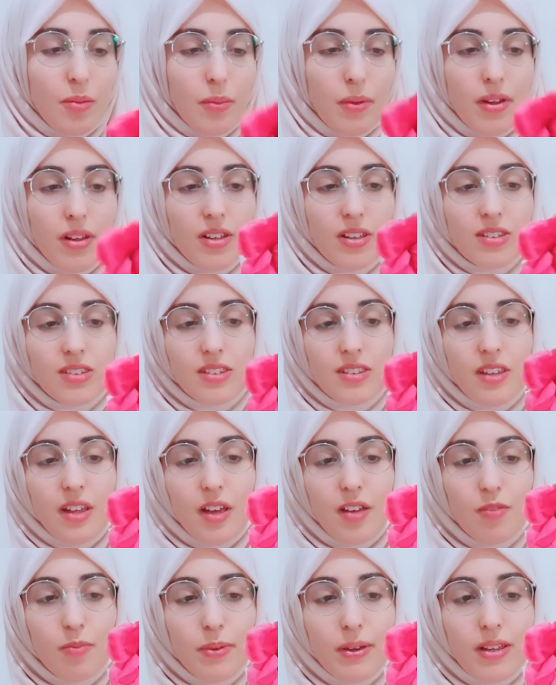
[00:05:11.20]
mask that
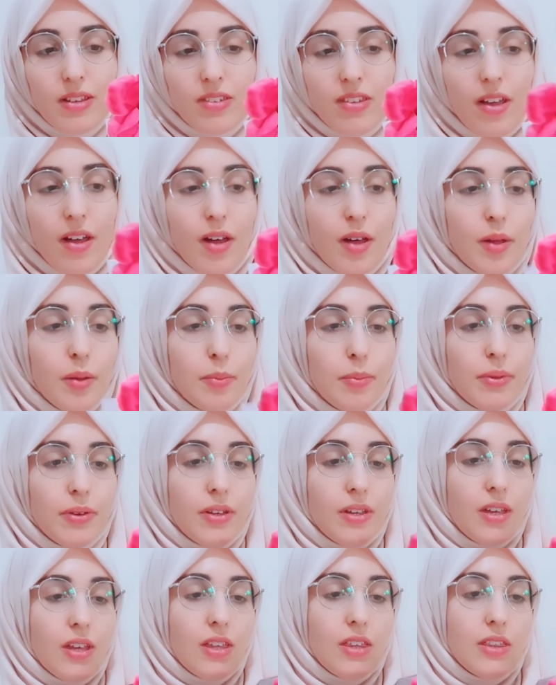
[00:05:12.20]
I've picked up,
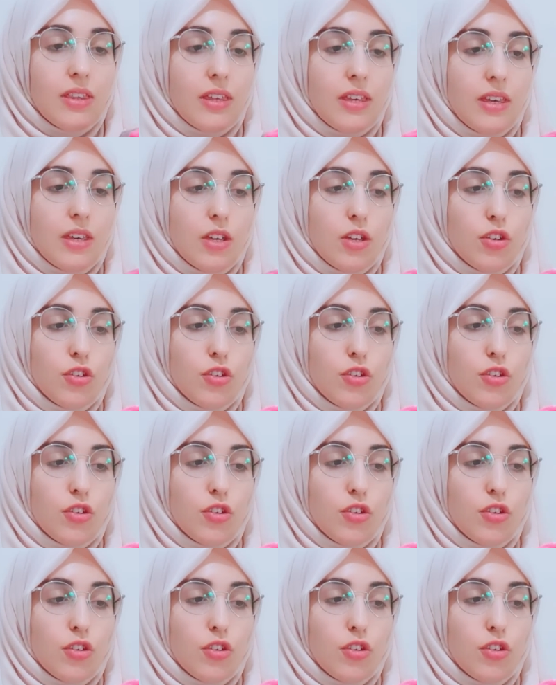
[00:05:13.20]
the